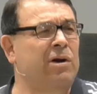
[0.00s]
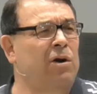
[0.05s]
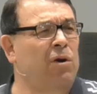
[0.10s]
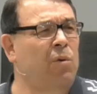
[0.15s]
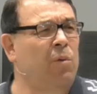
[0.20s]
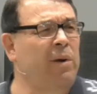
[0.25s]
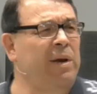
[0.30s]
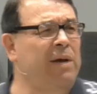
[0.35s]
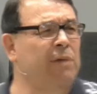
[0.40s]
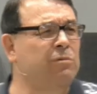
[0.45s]

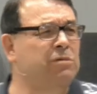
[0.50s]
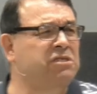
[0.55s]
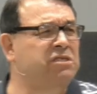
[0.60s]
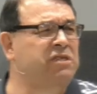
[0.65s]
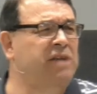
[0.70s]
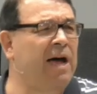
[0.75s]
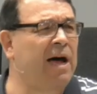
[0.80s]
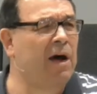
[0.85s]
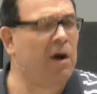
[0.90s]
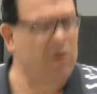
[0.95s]
when he
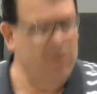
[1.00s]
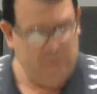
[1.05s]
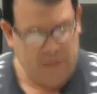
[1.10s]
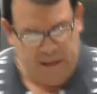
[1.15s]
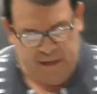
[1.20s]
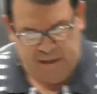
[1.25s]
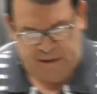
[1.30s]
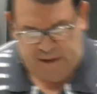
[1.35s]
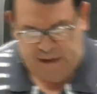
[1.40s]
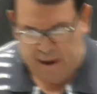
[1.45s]

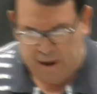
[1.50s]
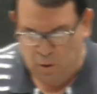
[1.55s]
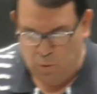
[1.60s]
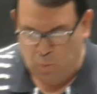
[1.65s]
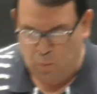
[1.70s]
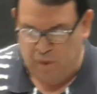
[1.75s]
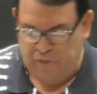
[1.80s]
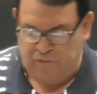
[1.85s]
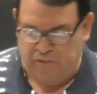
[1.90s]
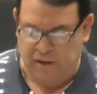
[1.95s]
dealt
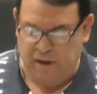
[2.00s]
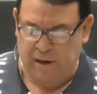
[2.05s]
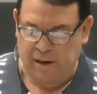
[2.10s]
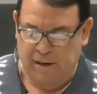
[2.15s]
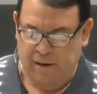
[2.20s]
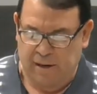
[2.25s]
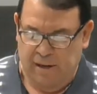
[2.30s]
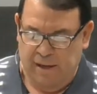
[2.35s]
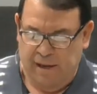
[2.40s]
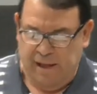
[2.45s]
with it.
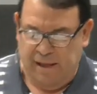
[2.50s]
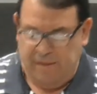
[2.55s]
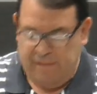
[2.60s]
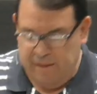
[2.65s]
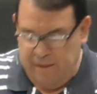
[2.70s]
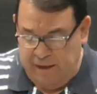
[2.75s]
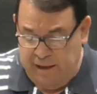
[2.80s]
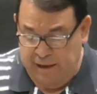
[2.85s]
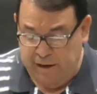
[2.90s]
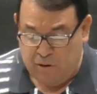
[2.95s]
And
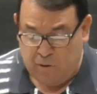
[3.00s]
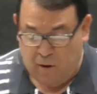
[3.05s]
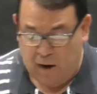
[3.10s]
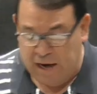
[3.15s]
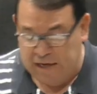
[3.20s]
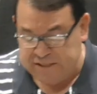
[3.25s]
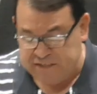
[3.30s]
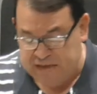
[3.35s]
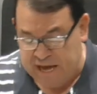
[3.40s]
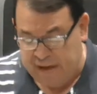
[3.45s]
he
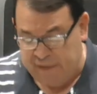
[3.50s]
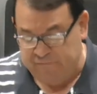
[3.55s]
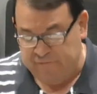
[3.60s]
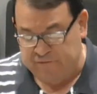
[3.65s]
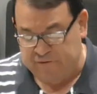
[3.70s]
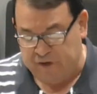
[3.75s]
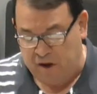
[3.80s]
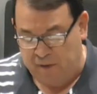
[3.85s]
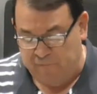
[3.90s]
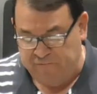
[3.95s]
cries out,
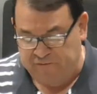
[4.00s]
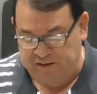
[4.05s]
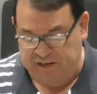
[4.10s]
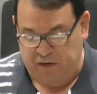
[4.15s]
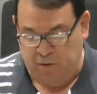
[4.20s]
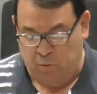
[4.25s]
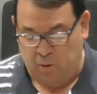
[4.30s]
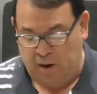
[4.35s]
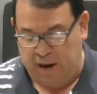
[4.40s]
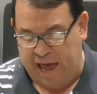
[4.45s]
Psalm
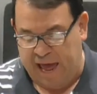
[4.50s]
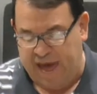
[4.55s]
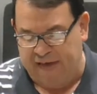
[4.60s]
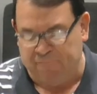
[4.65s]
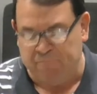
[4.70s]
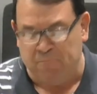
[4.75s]
51, have